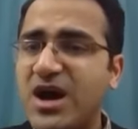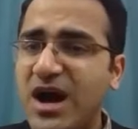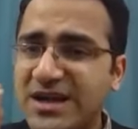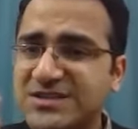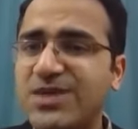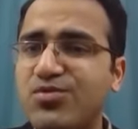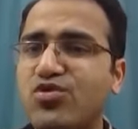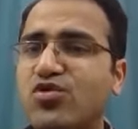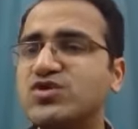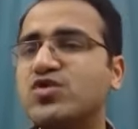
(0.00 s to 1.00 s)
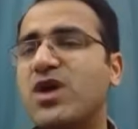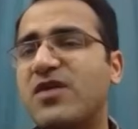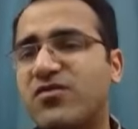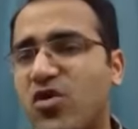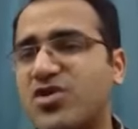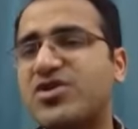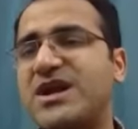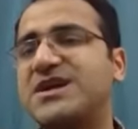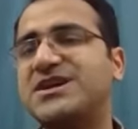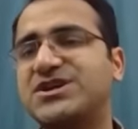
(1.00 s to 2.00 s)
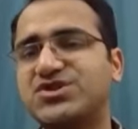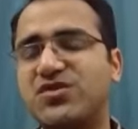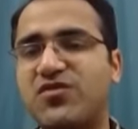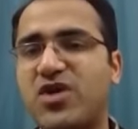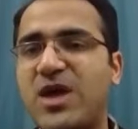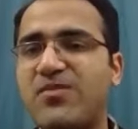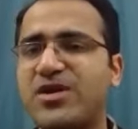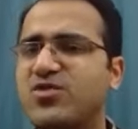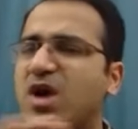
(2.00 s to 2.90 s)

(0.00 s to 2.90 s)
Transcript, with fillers: except those who have contraindication for heparin.